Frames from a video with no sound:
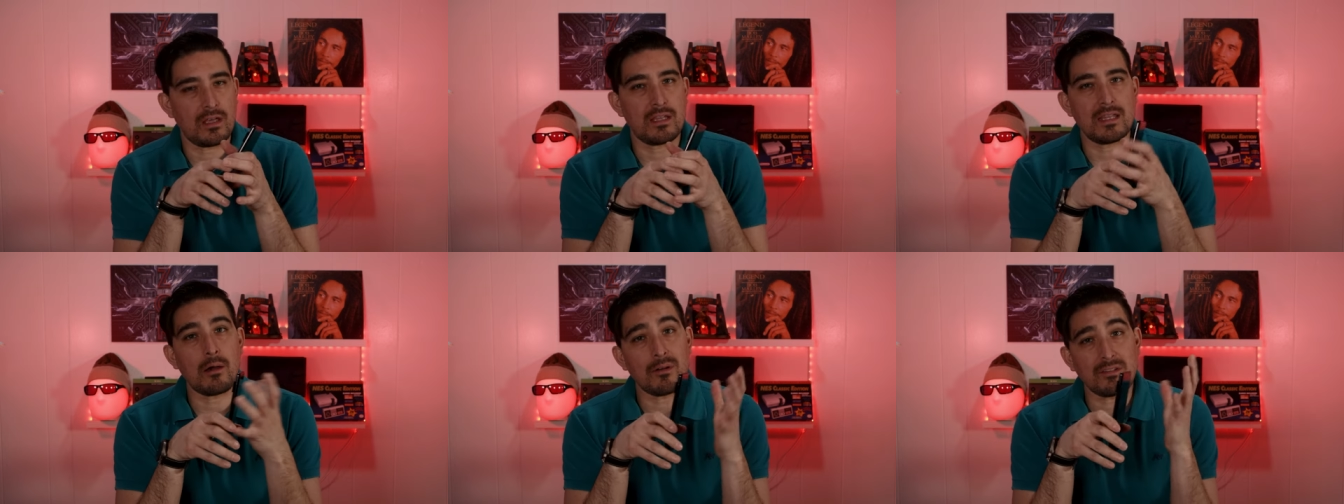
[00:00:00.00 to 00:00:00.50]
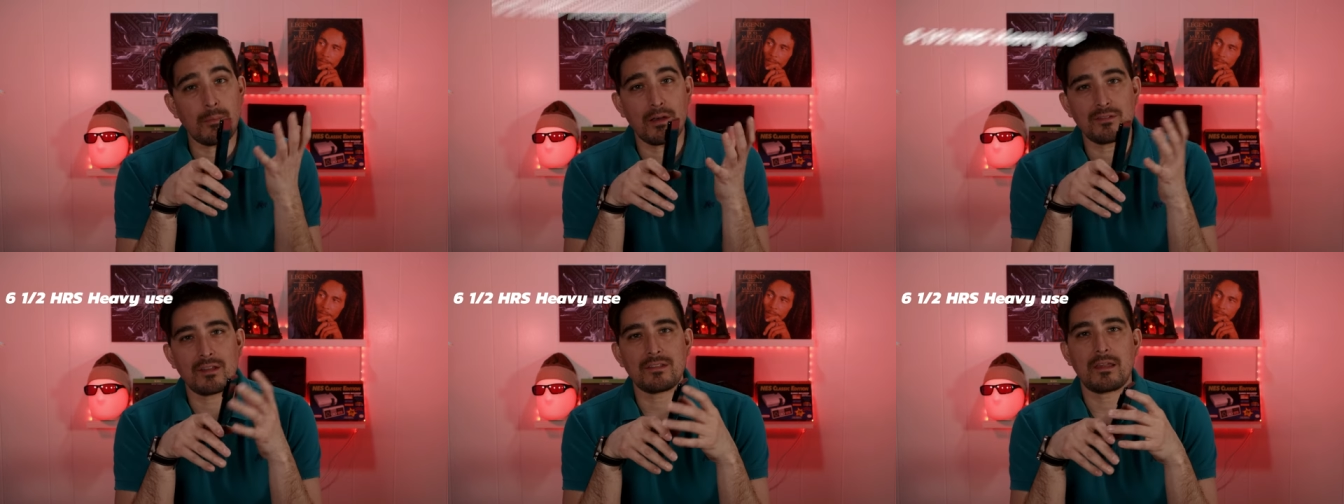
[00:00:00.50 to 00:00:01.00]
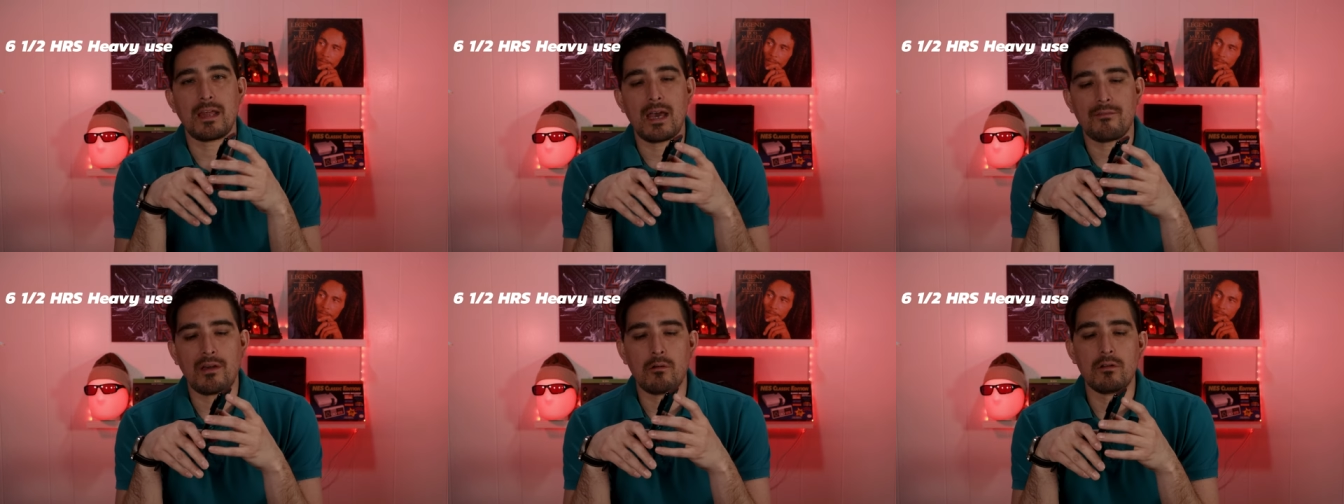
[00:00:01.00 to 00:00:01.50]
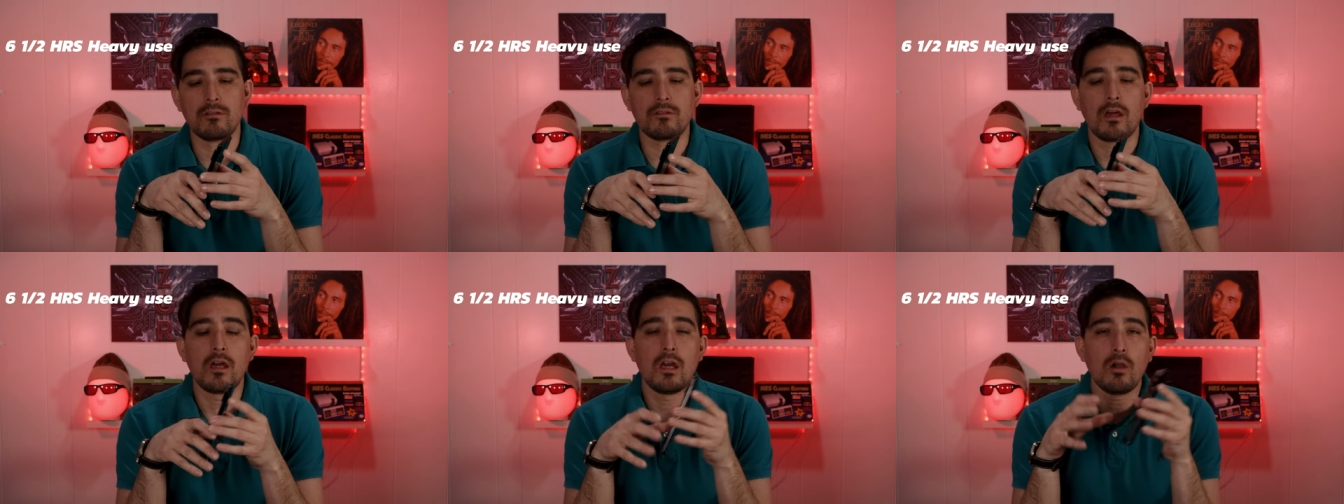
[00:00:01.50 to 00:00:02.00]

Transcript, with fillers: And that was about six and a half hours.